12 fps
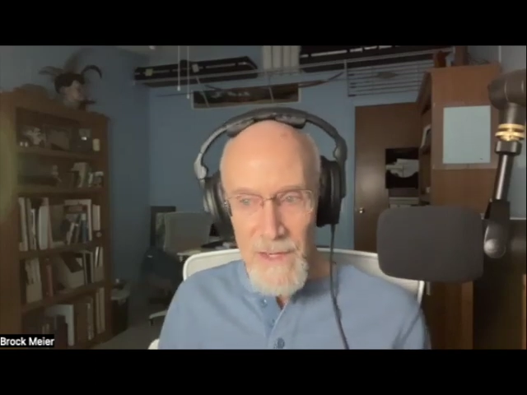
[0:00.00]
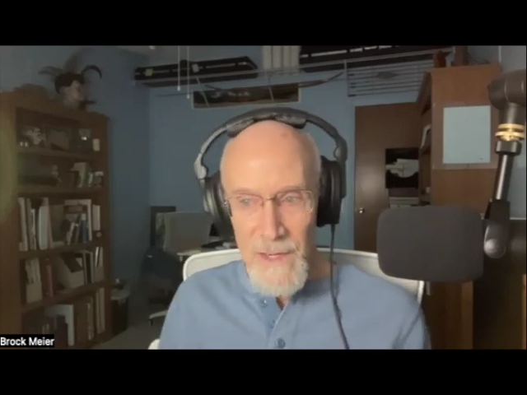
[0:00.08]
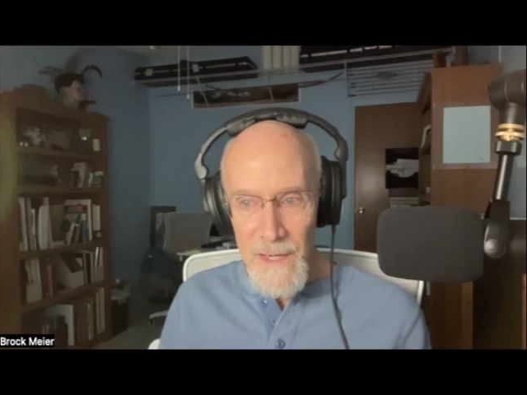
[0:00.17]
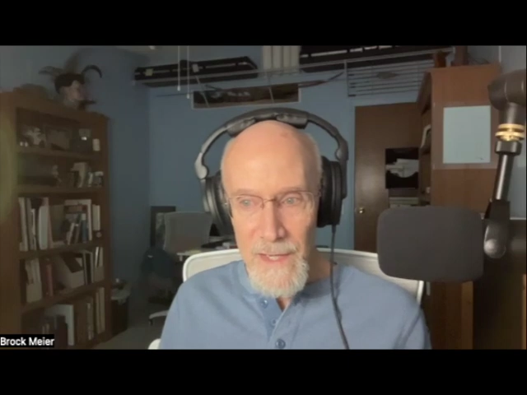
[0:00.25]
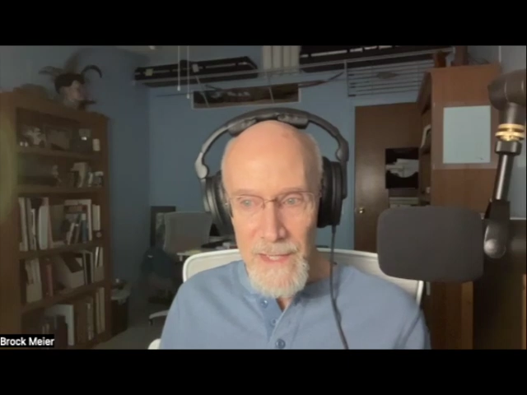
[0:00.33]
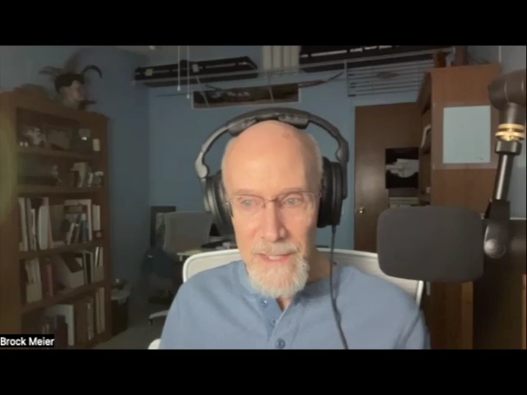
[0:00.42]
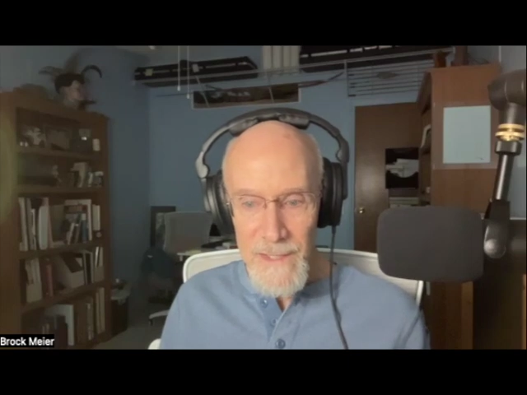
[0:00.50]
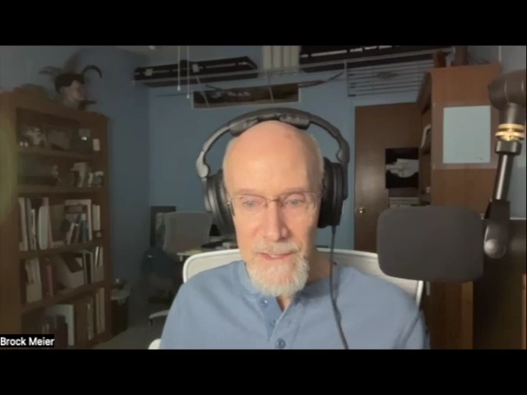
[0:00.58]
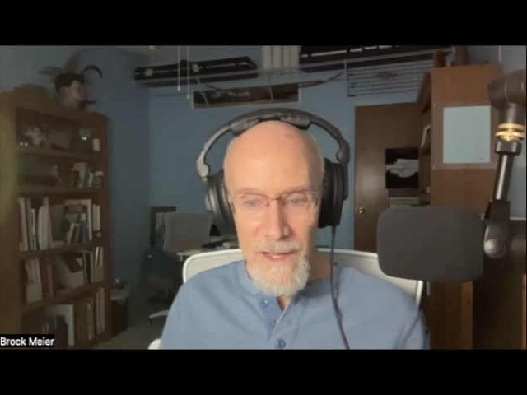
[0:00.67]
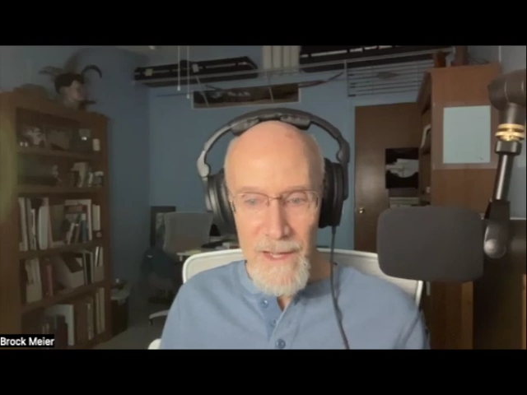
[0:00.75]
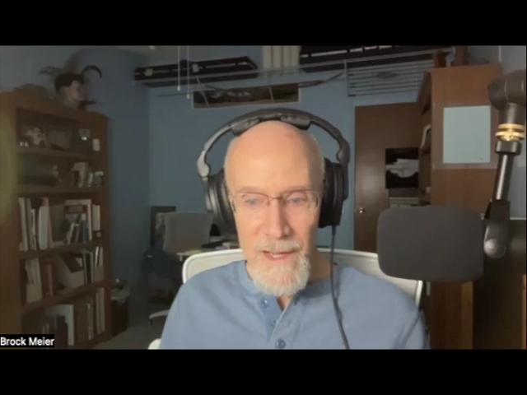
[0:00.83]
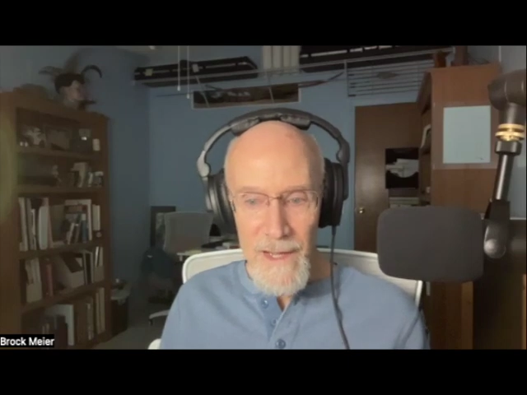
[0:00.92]
uh,
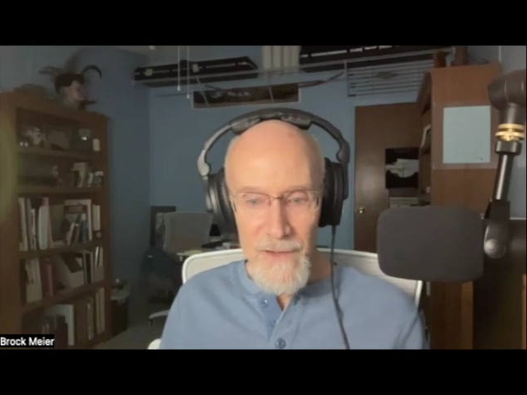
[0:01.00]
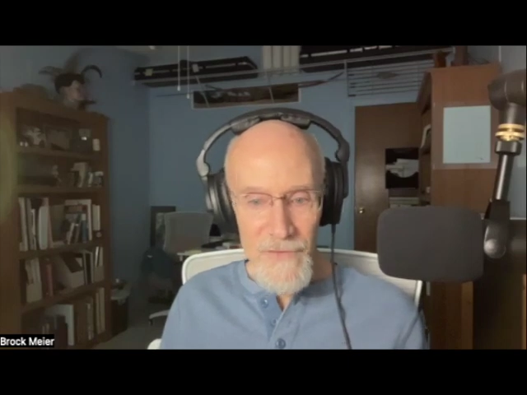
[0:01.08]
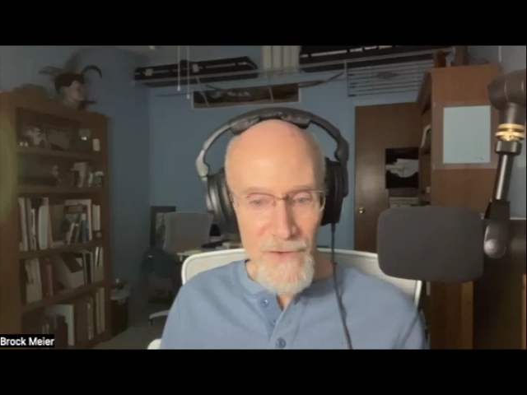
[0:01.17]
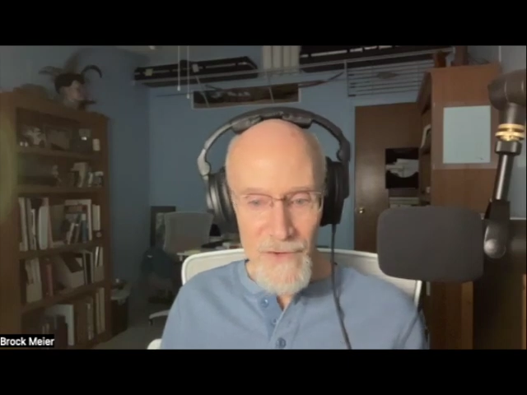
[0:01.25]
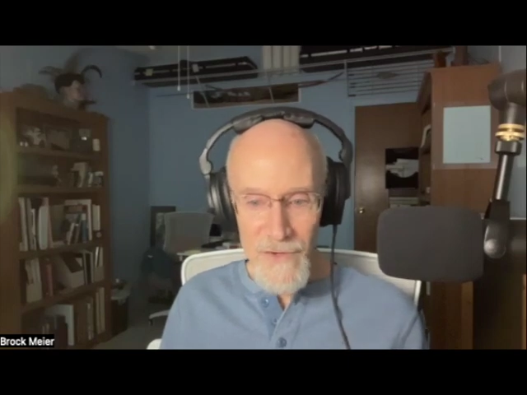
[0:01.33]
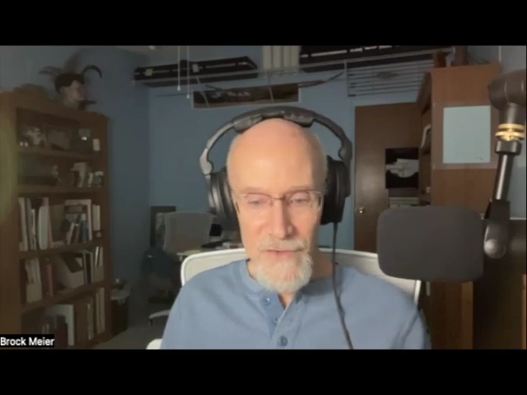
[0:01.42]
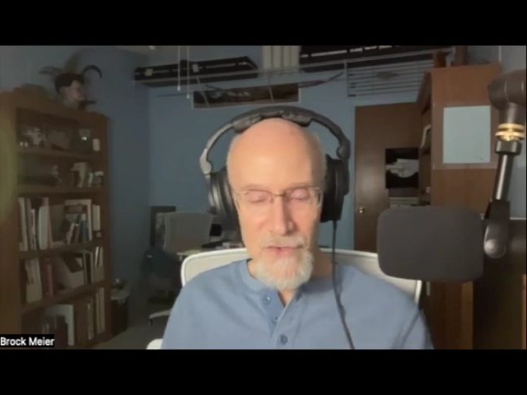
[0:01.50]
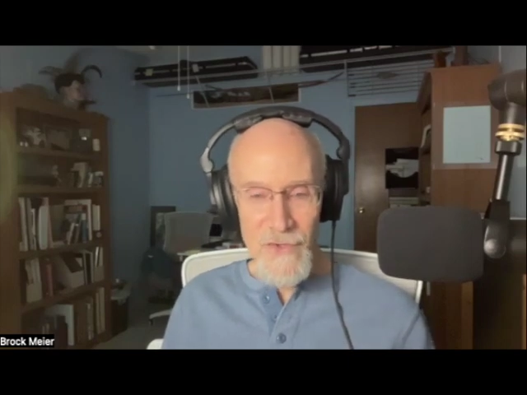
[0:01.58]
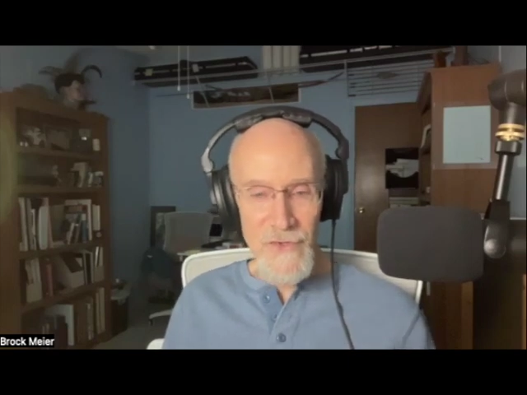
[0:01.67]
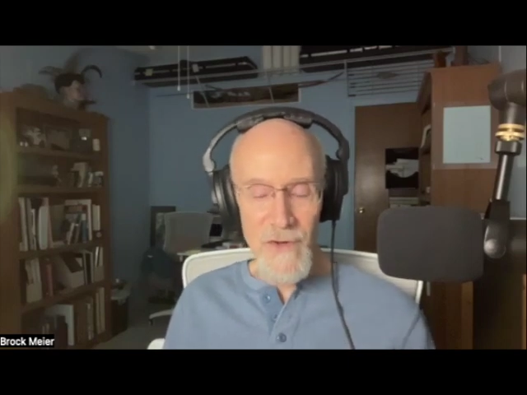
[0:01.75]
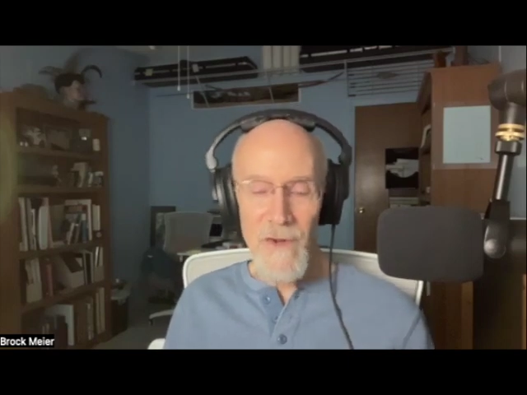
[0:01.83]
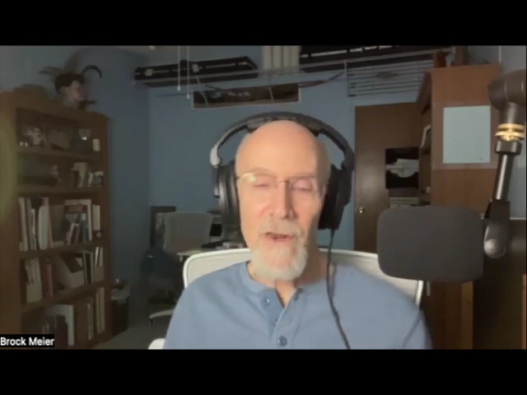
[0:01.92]
and there are
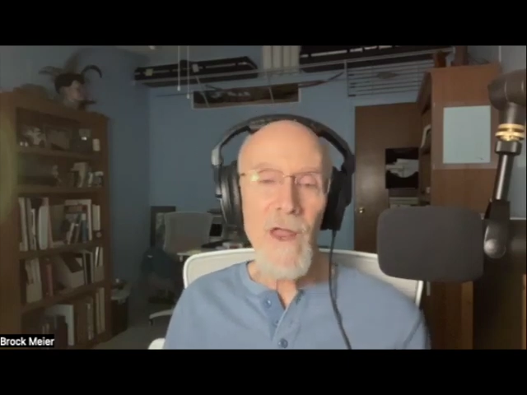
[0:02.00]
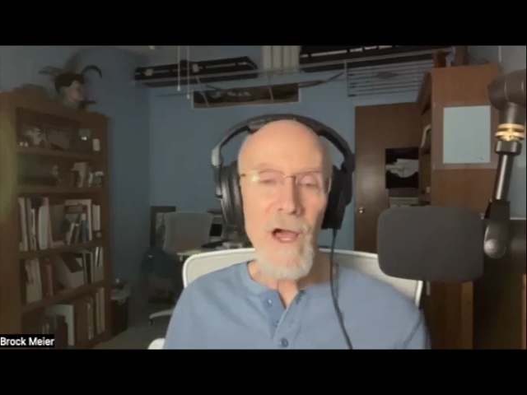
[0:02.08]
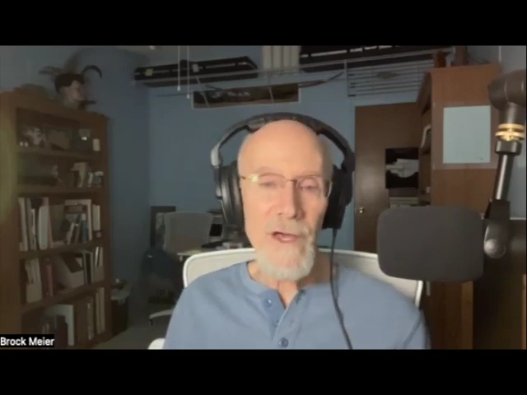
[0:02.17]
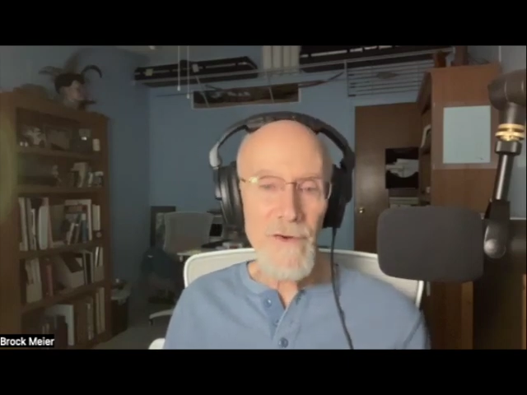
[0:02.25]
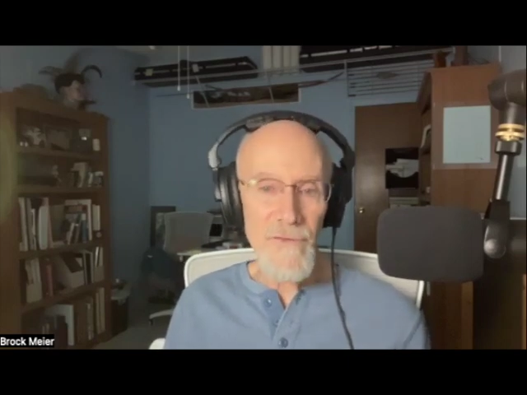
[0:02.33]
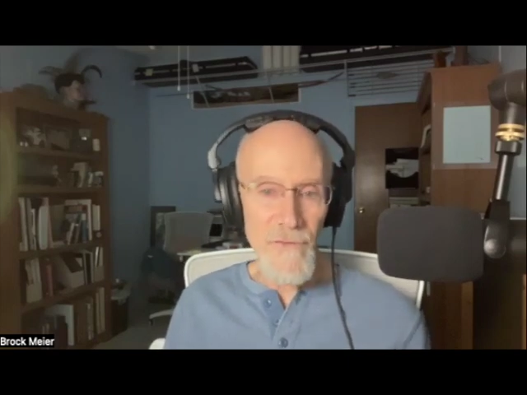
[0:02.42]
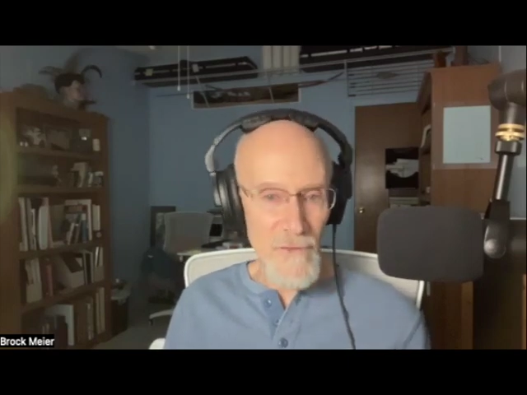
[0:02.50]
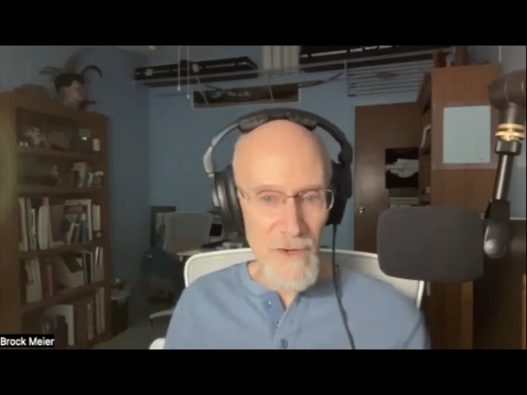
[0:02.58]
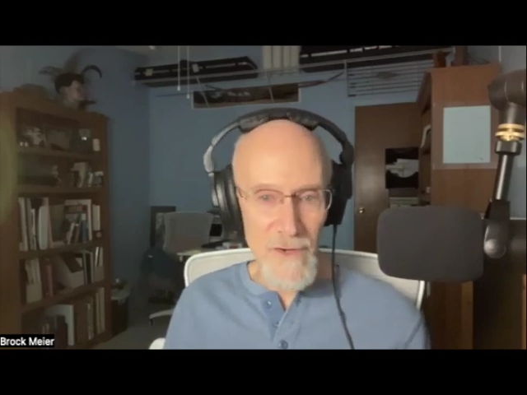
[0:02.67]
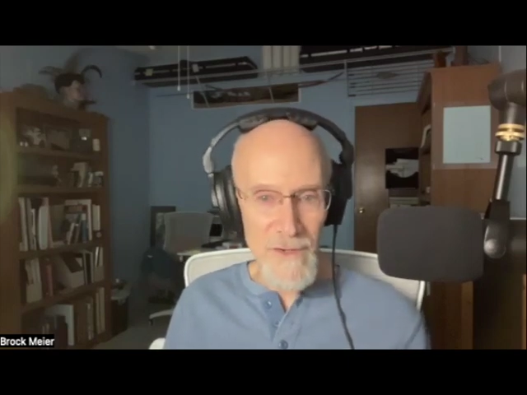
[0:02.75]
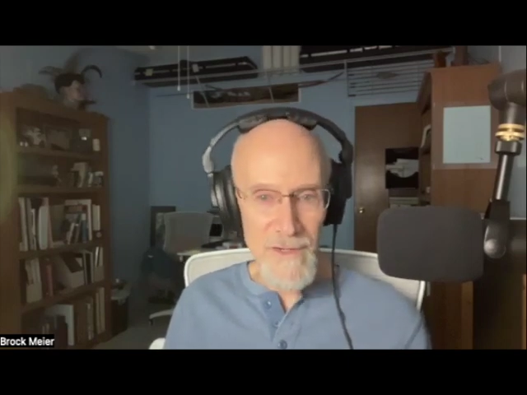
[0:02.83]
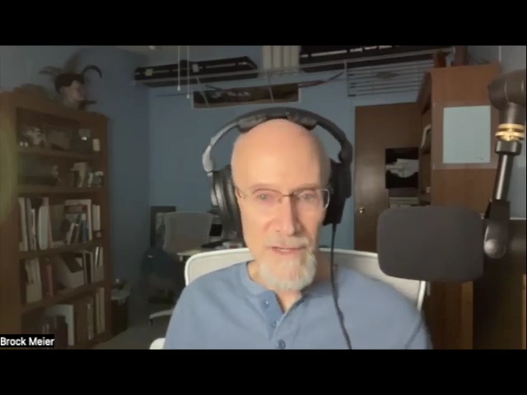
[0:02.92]
just a lot of
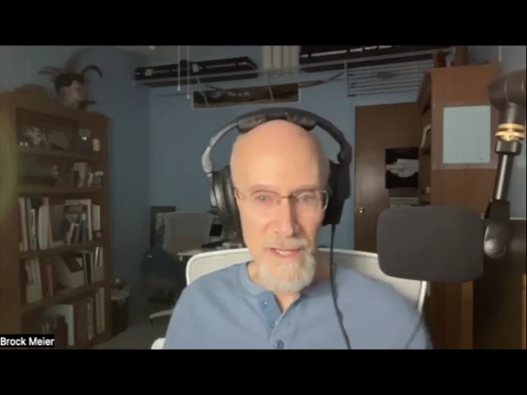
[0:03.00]
really